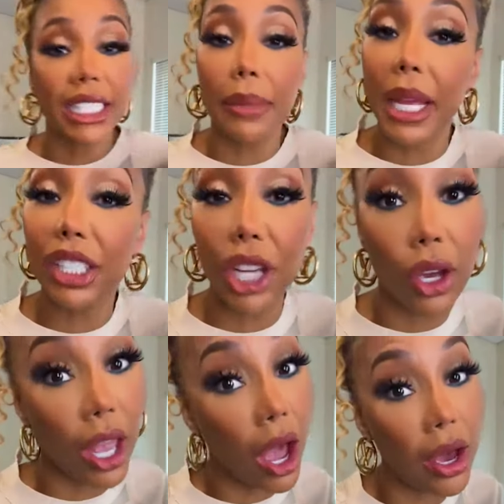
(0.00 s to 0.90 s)
let me tell you something. That
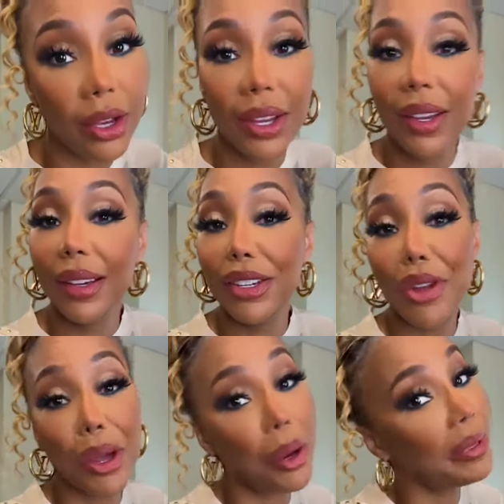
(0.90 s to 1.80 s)
show, y'all, you
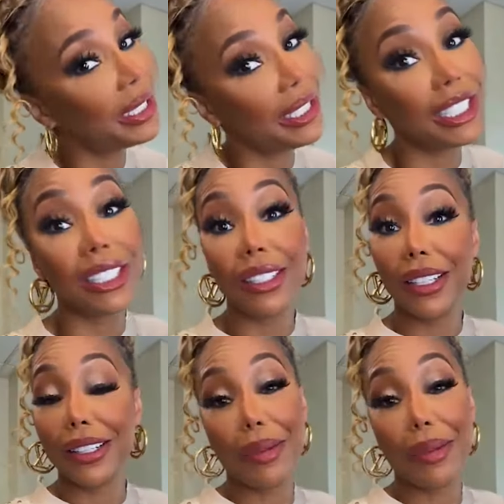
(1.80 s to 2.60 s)
ain't going to miss the